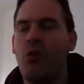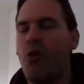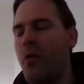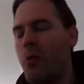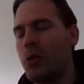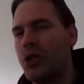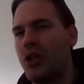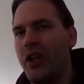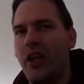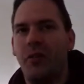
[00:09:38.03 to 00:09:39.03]

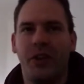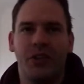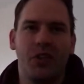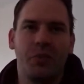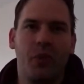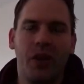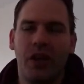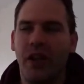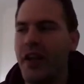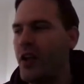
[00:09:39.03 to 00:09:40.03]
convolution layer versus
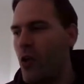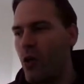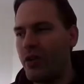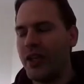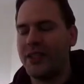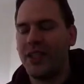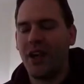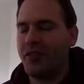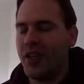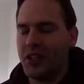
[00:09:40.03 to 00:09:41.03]
pooling layer, all that
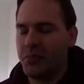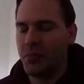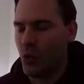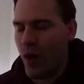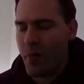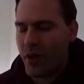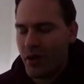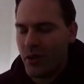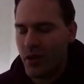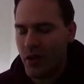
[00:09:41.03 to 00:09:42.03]
stuff that's
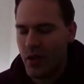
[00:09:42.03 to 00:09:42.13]
doable.